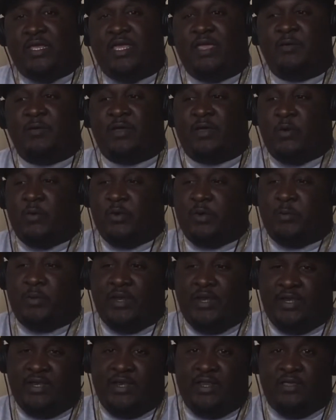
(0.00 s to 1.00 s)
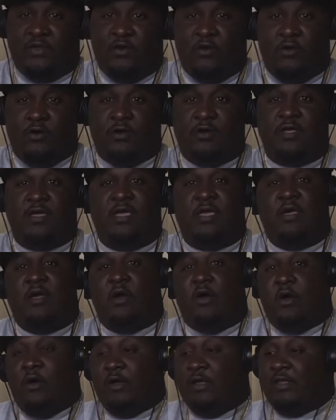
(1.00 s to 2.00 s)
Everybody gonna want to play it in their car.
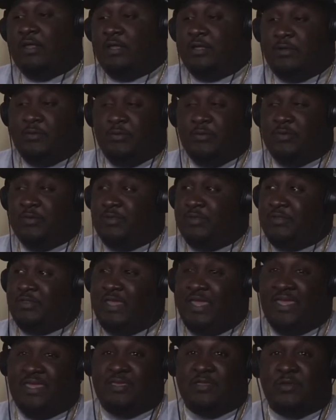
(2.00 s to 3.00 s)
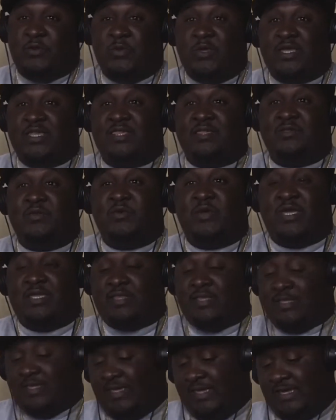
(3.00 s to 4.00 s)
Hey, you get you get
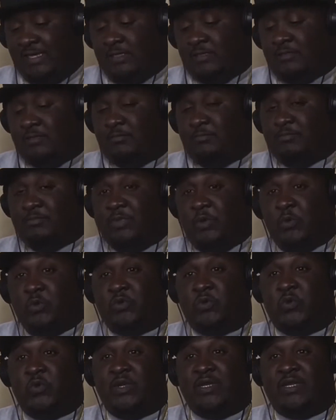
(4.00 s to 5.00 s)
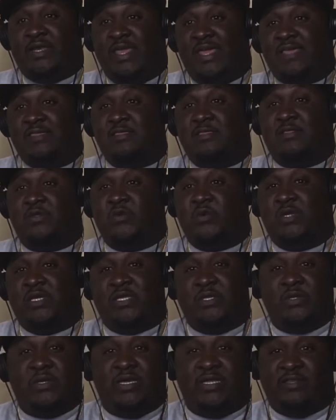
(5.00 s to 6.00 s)
the kids doing doing dances to it.
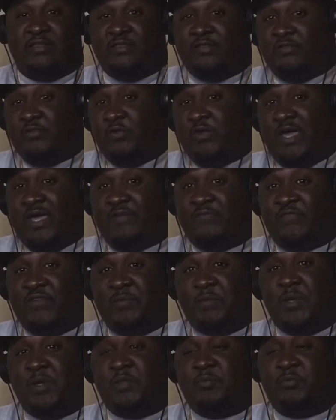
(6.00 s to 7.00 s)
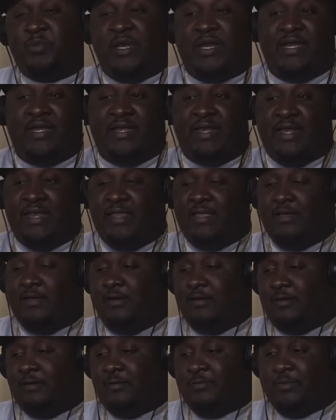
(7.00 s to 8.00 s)
You get you got females playing it. They
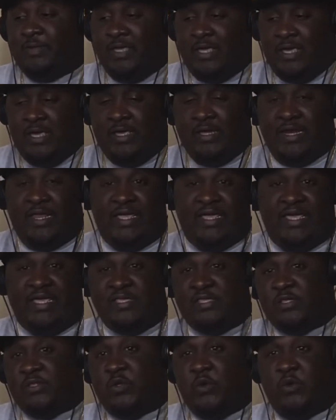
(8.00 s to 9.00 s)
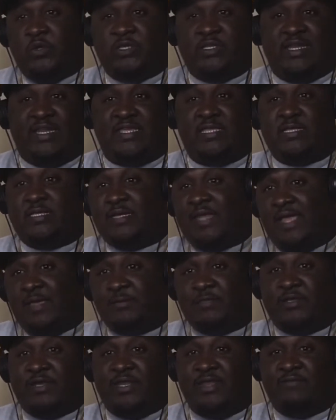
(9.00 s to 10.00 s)
um they answer stories and they
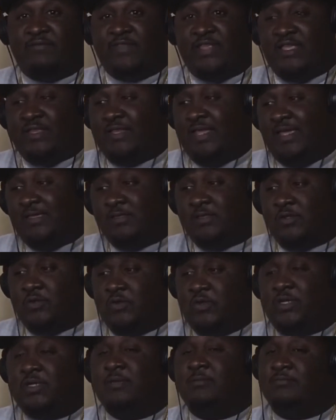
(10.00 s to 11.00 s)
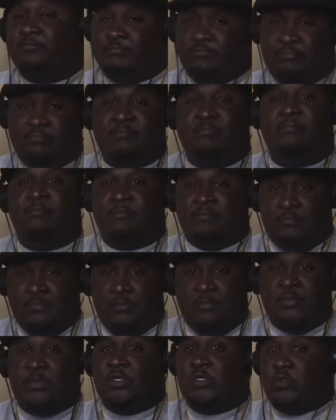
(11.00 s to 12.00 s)
snaps and everything dances to it.
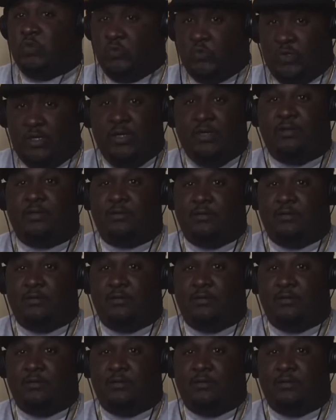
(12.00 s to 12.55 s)
You won.